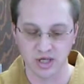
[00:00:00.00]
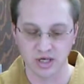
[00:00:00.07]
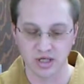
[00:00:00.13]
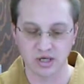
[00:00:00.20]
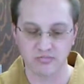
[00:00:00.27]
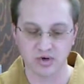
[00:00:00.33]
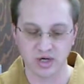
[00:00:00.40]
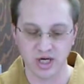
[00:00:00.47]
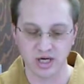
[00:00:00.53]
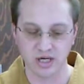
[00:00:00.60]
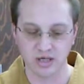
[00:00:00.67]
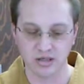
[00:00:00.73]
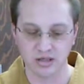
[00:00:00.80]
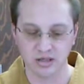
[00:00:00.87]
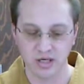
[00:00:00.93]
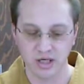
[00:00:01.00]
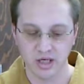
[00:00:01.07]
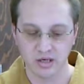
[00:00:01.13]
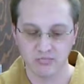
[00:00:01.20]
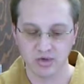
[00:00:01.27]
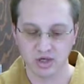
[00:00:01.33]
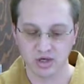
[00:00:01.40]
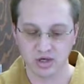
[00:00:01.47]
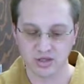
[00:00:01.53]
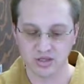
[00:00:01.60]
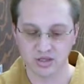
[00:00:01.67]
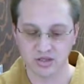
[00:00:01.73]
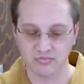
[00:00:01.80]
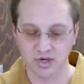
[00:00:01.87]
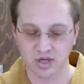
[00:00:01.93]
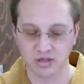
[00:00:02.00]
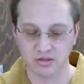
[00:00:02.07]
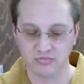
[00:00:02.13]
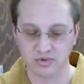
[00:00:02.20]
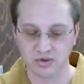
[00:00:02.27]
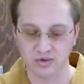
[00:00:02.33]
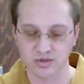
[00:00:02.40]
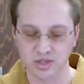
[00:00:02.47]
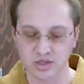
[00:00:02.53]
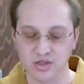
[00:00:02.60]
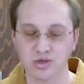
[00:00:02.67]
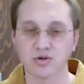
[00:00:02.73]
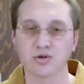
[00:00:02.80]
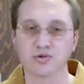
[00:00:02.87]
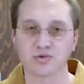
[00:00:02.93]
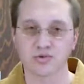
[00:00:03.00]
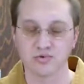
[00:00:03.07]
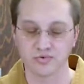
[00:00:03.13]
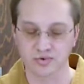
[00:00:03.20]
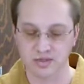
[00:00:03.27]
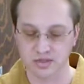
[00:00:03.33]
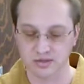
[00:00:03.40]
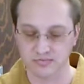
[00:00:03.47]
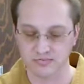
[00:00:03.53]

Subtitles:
Number 9, be cautious about imposing your truths